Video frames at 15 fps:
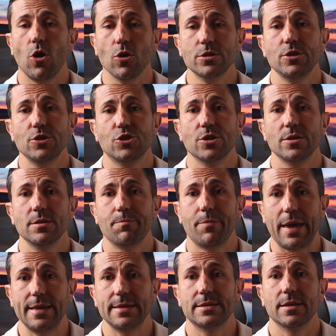
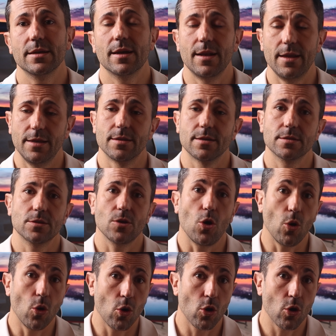oxygen-based cleaners
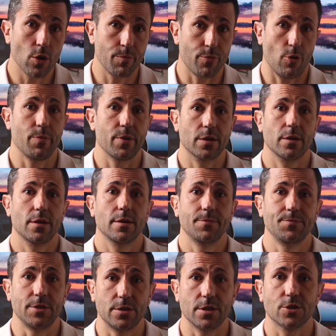or proper
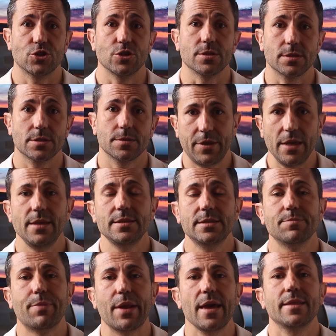detergents.
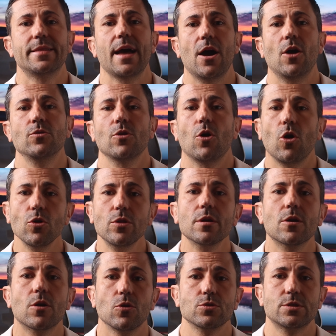These break down
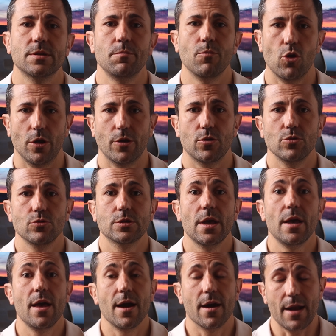odor-causing molecules
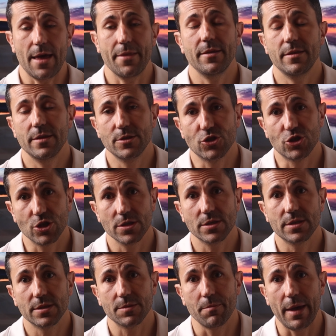rather than
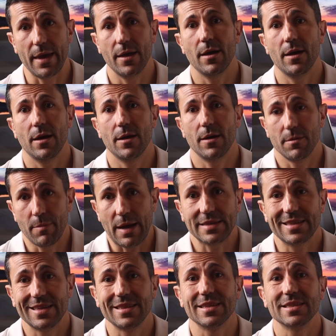just
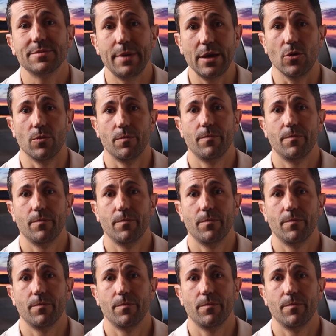masking the smell.